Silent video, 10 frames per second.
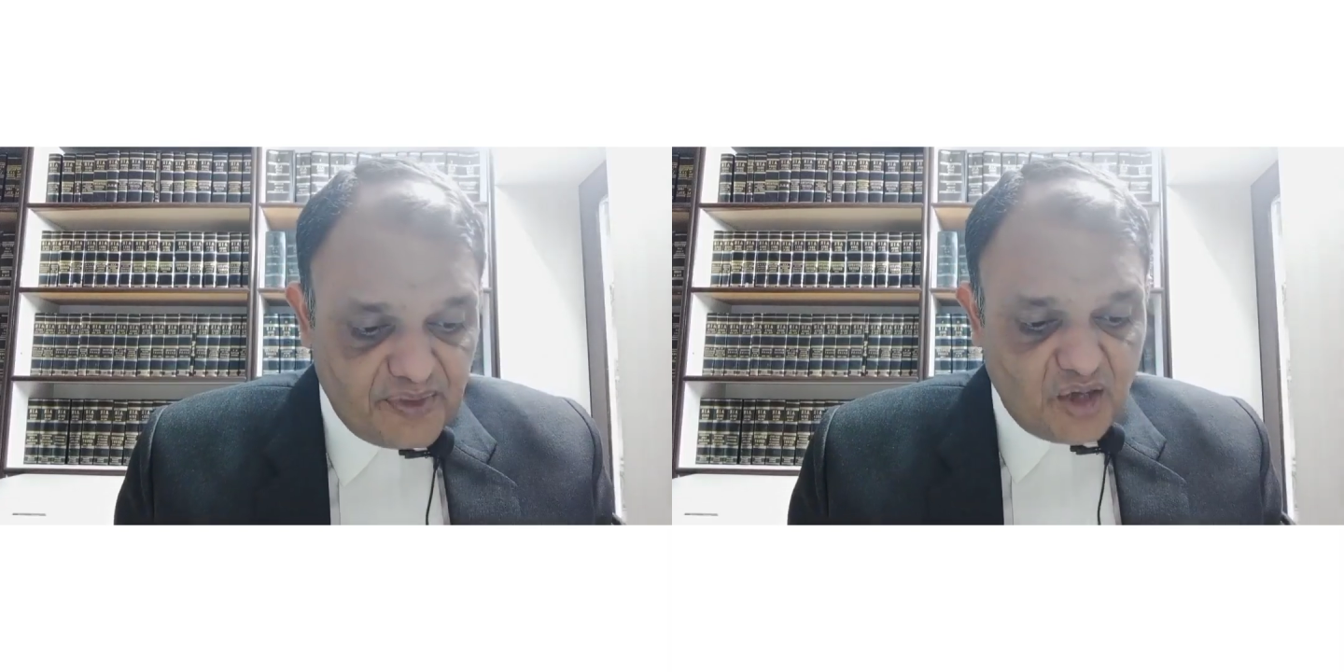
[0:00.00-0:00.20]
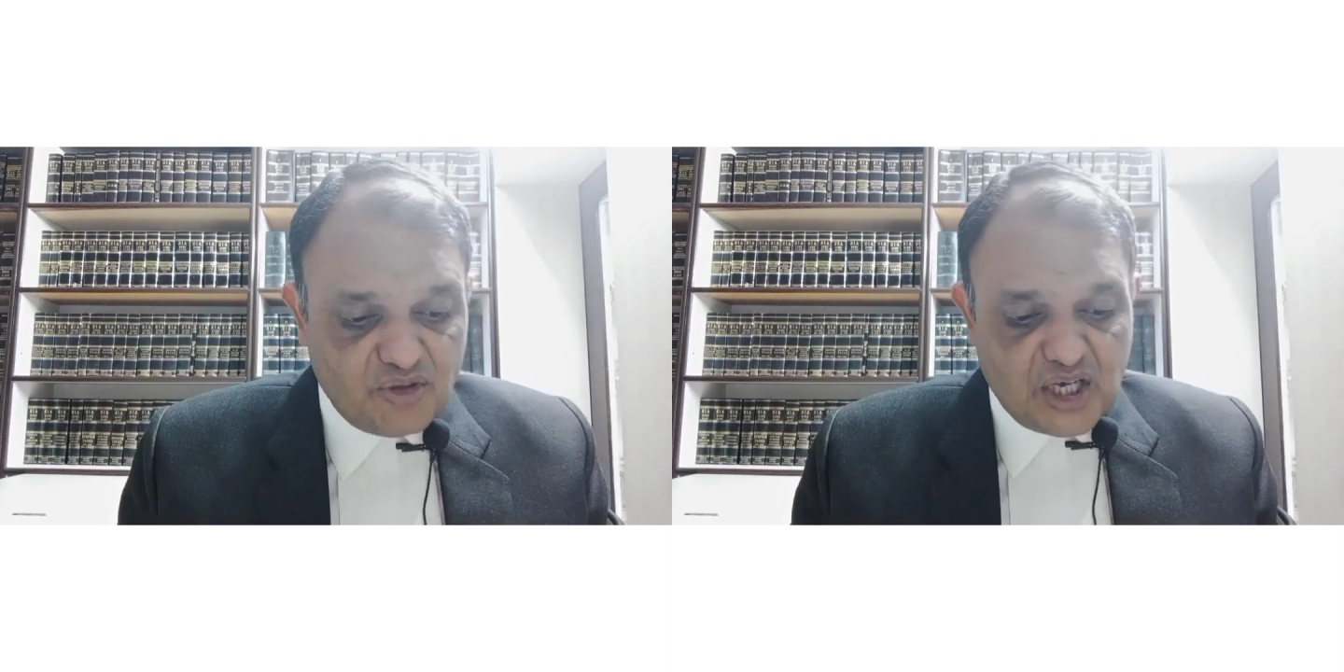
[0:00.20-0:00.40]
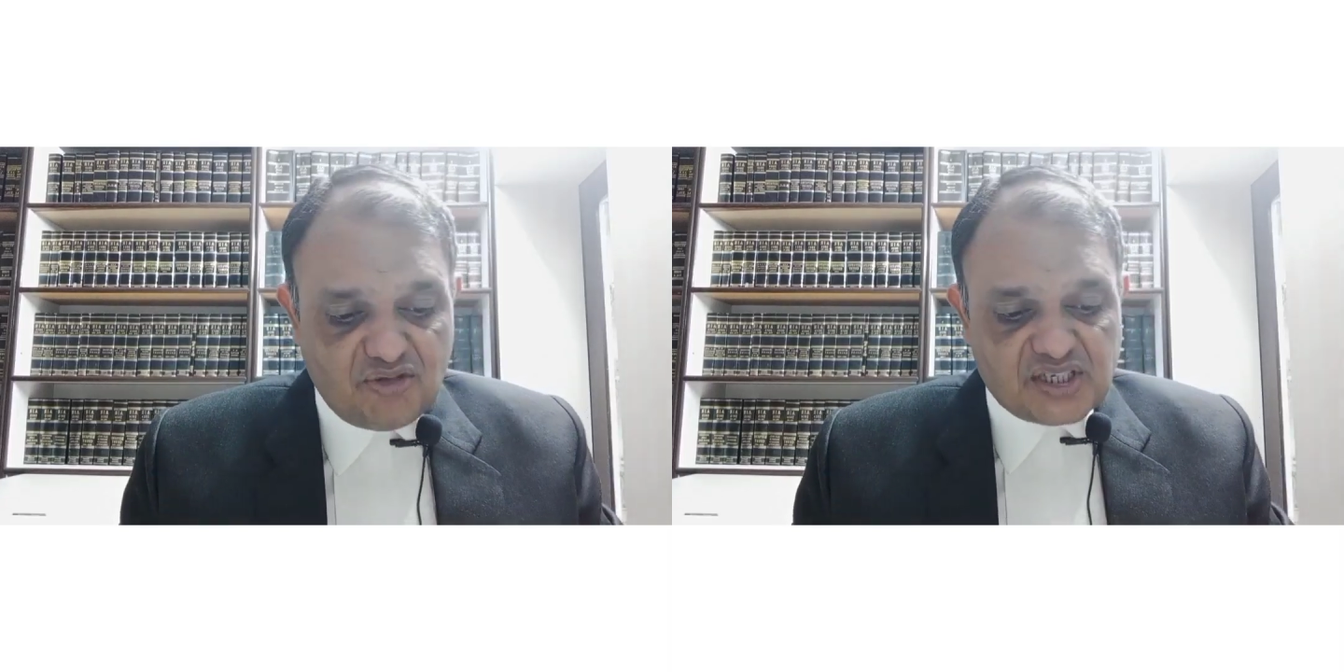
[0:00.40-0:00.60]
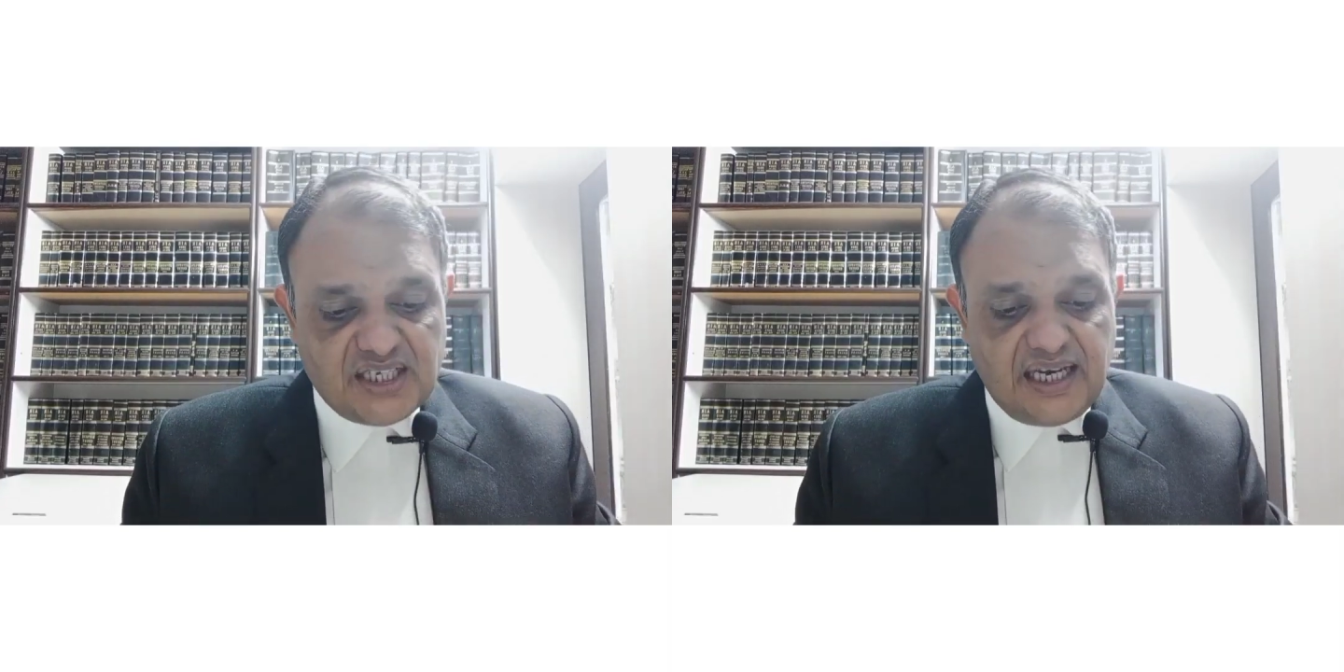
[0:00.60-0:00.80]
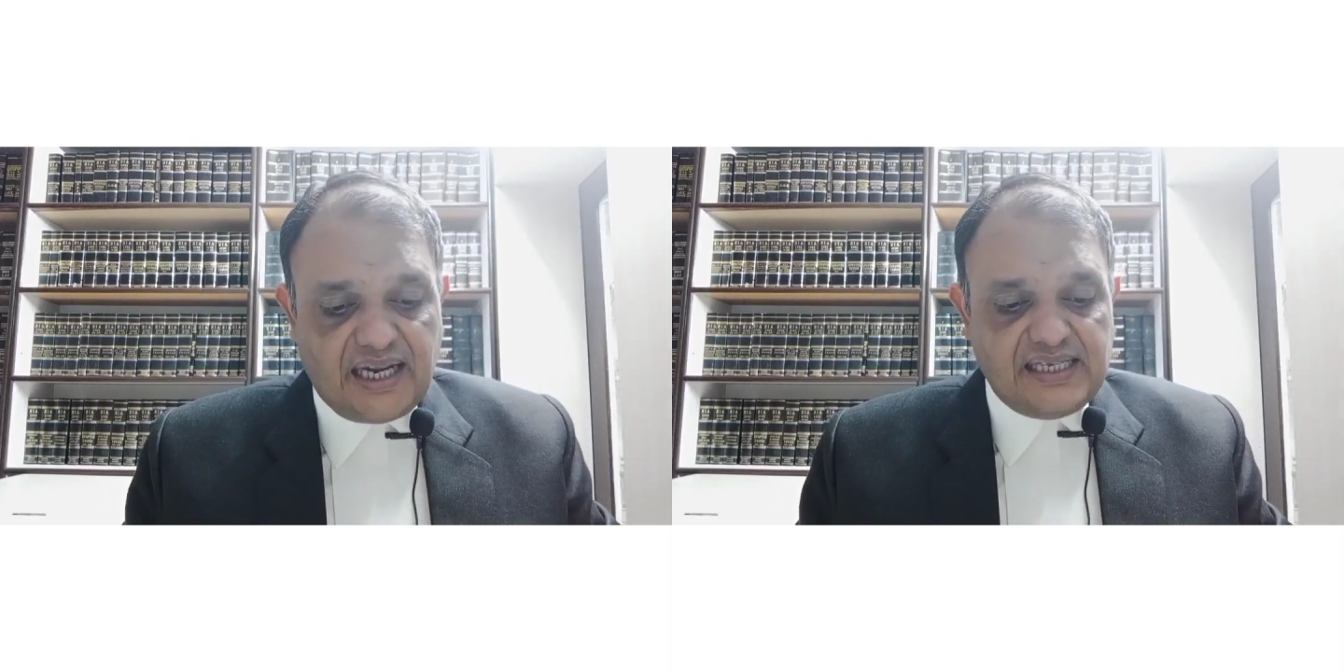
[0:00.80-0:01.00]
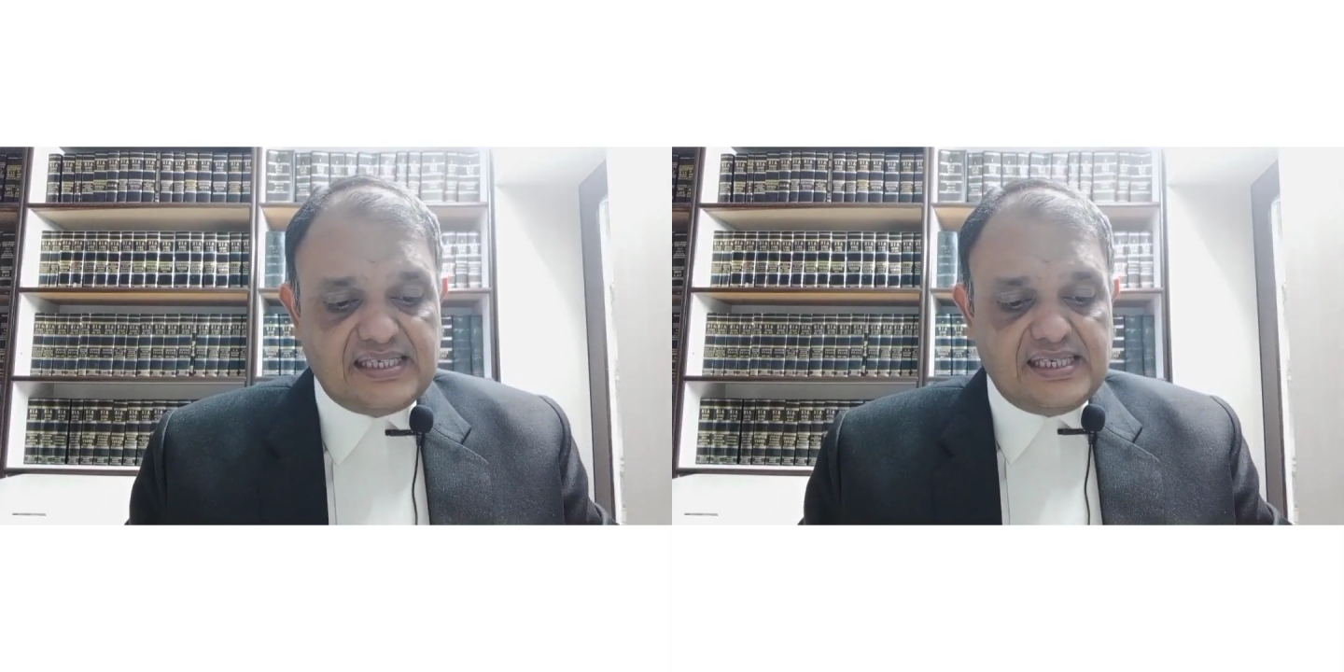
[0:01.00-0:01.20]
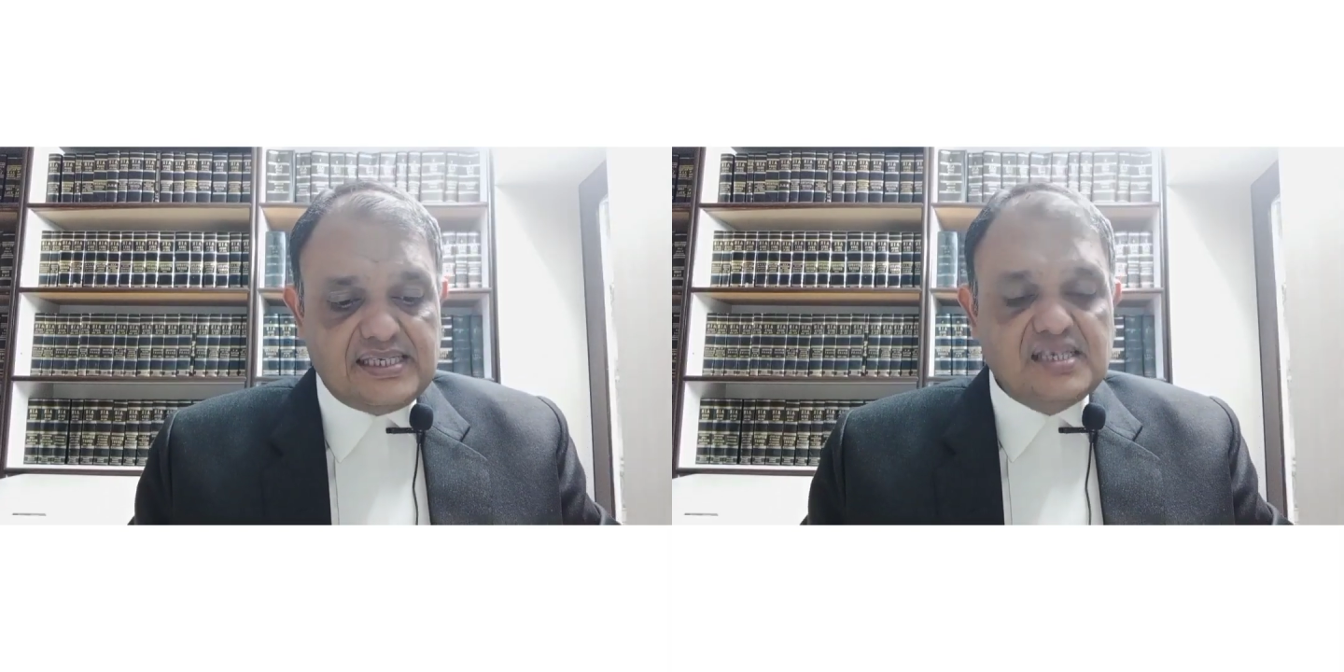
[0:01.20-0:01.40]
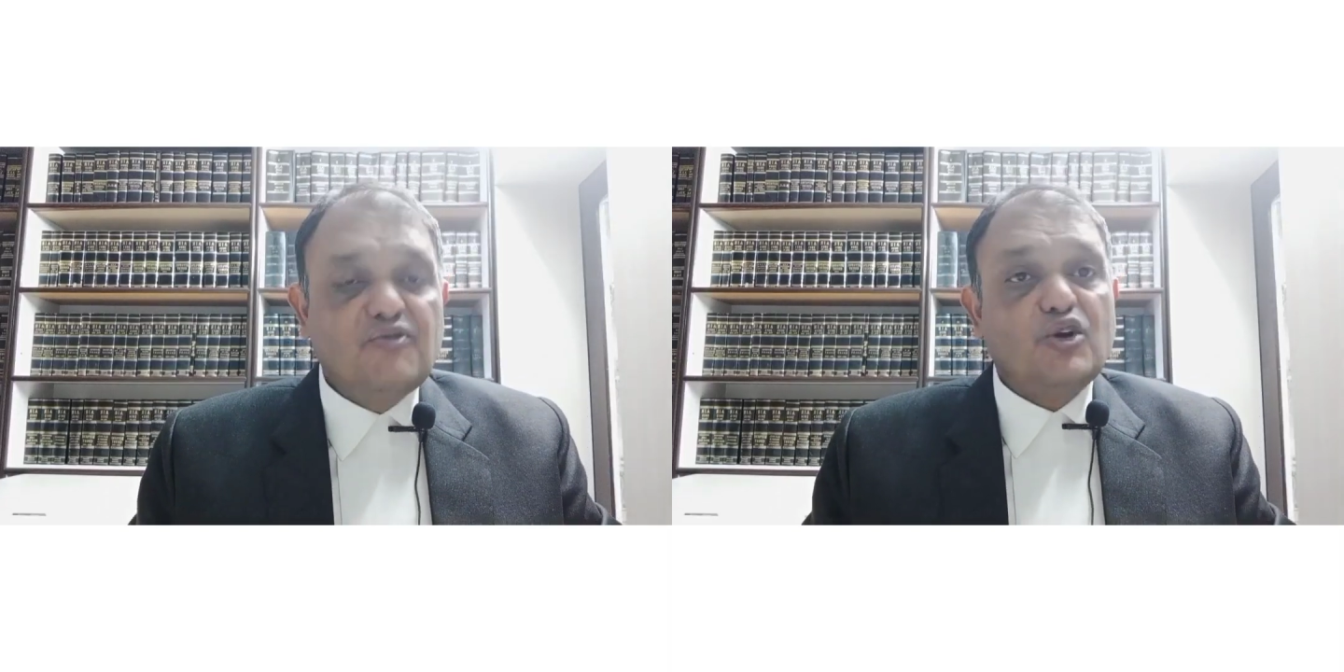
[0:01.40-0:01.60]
Now the question arises,